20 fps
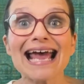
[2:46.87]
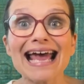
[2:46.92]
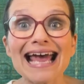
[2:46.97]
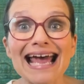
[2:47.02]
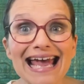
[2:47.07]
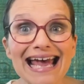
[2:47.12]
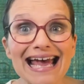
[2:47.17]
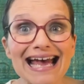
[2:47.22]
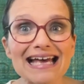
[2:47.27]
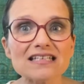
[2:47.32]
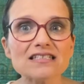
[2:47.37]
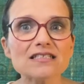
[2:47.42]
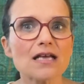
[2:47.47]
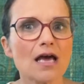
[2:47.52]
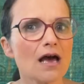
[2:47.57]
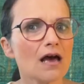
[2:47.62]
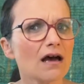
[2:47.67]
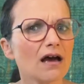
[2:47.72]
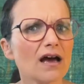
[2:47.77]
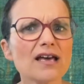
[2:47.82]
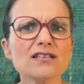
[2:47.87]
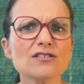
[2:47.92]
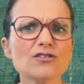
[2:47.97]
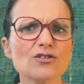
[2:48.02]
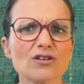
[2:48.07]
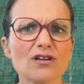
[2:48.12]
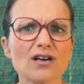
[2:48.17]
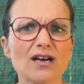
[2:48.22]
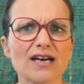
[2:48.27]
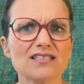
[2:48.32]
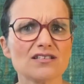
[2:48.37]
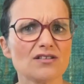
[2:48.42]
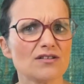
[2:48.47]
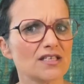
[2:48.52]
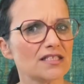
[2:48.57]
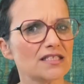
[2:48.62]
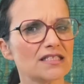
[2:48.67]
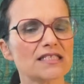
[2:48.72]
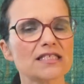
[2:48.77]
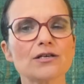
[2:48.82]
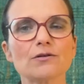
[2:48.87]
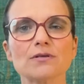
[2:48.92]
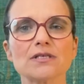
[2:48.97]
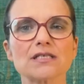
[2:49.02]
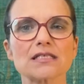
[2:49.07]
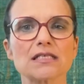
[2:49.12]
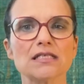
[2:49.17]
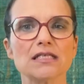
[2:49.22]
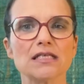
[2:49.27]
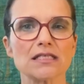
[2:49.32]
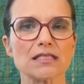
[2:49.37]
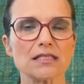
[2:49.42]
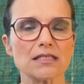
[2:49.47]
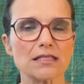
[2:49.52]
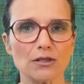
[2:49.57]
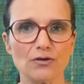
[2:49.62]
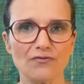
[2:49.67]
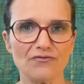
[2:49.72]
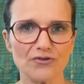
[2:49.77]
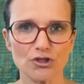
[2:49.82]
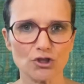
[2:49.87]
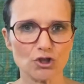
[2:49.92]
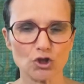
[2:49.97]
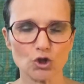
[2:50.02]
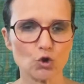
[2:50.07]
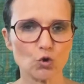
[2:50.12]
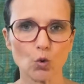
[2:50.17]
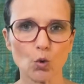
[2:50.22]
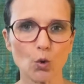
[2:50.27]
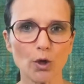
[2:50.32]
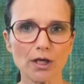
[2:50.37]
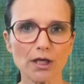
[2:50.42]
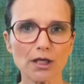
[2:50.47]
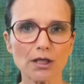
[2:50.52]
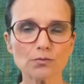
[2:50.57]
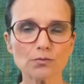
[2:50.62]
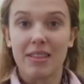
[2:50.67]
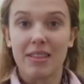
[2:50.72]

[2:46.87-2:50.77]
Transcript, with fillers: and undercut the seriousness of the story.